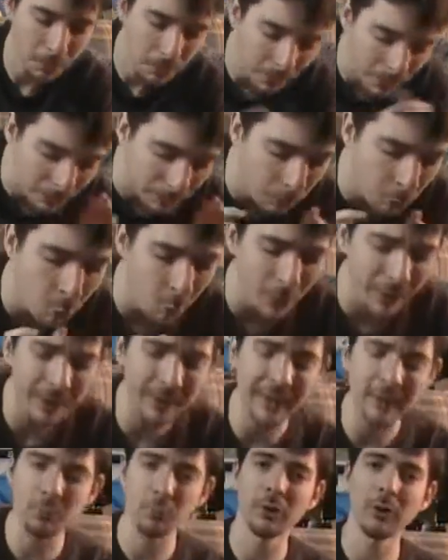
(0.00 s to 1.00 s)
but the point
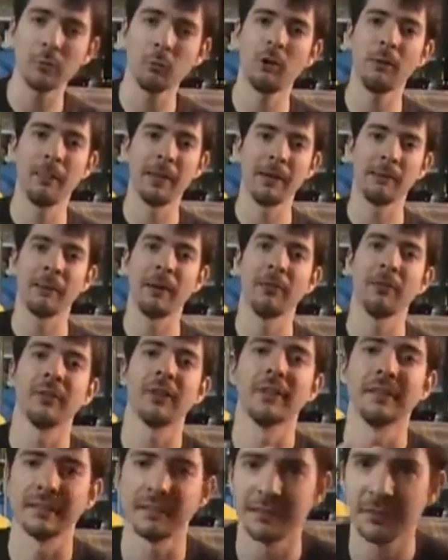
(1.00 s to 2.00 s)
I really want to make about
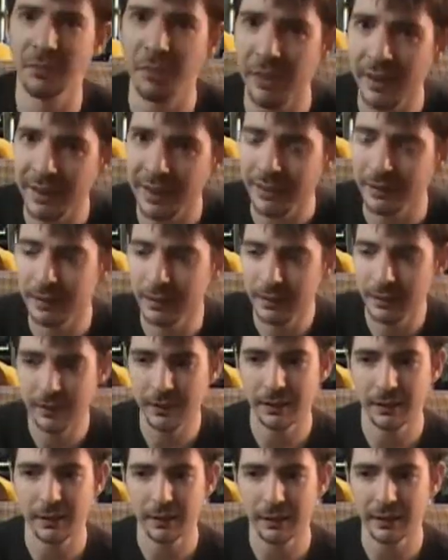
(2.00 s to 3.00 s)
this is that
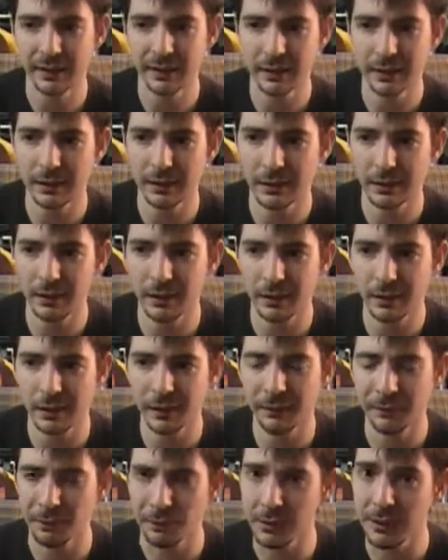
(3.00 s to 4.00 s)

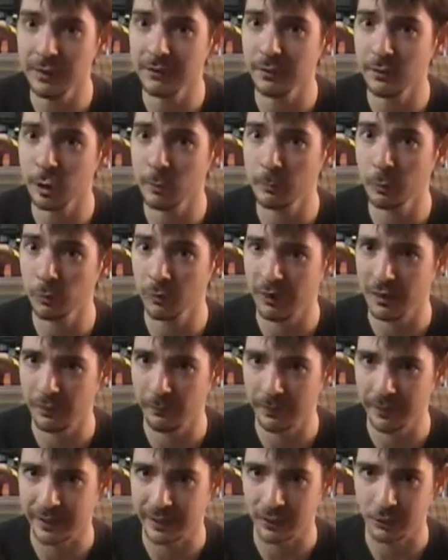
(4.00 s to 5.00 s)
there is a new movie
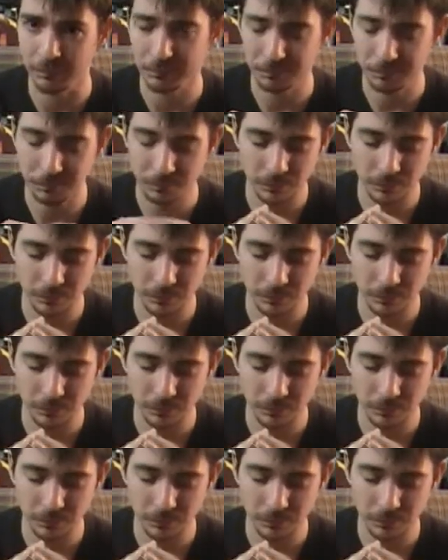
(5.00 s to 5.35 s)
coming out.